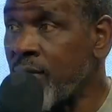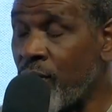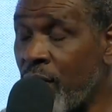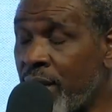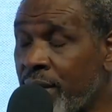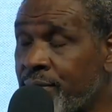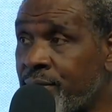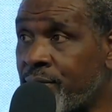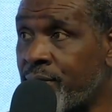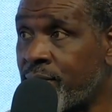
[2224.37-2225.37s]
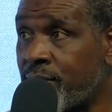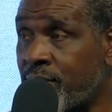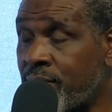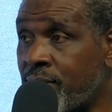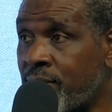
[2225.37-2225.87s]
Right. Take that
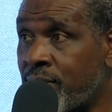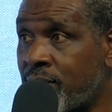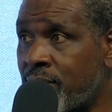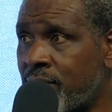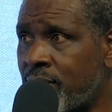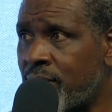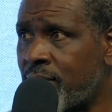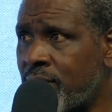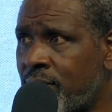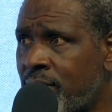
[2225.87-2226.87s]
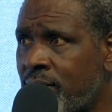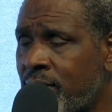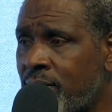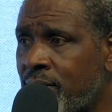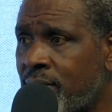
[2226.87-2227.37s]
down. Where you're going to say, well, what are you going to do with
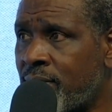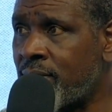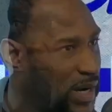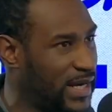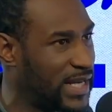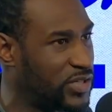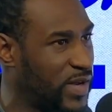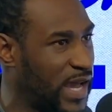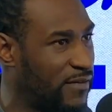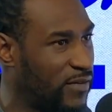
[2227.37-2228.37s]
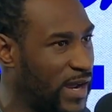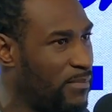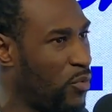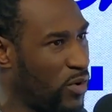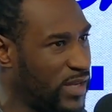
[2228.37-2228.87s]
the leftover money that you have,
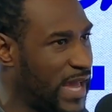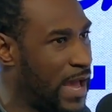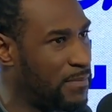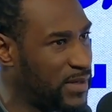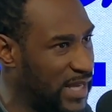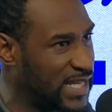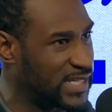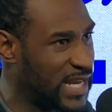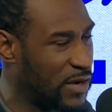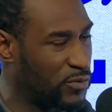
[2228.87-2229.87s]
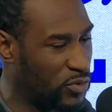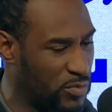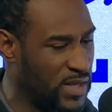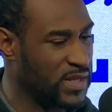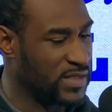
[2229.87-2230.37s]
right? More cap, less in that room.